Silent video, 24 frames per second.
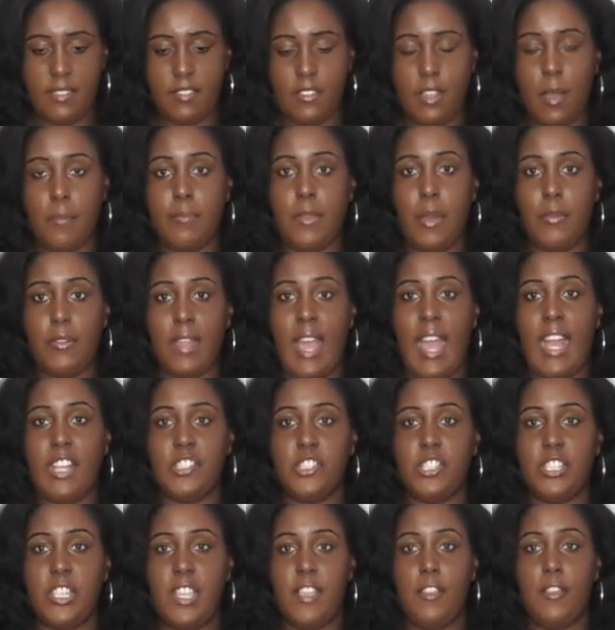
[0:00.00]
some that would
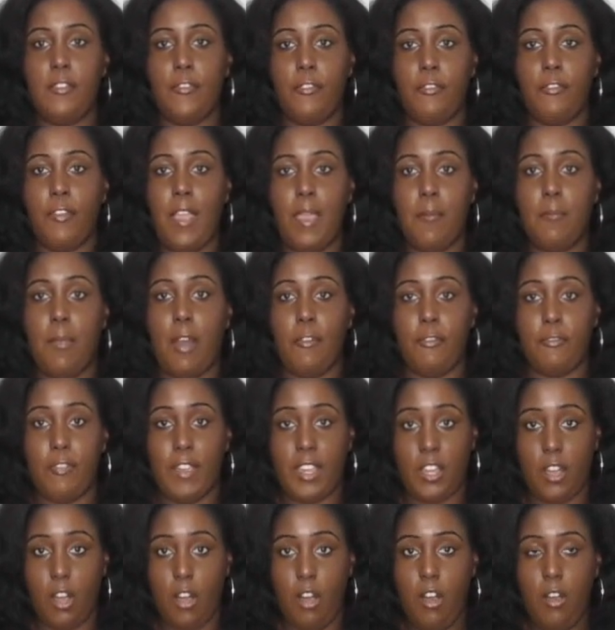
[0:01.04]
actually fit my
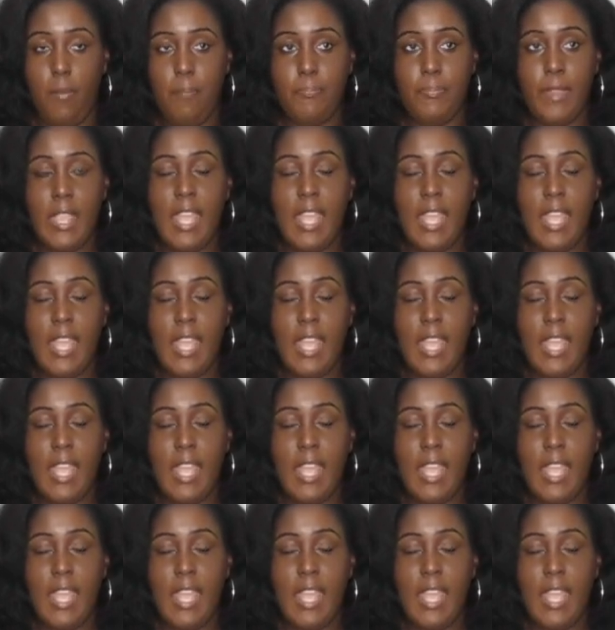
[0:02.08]
figure,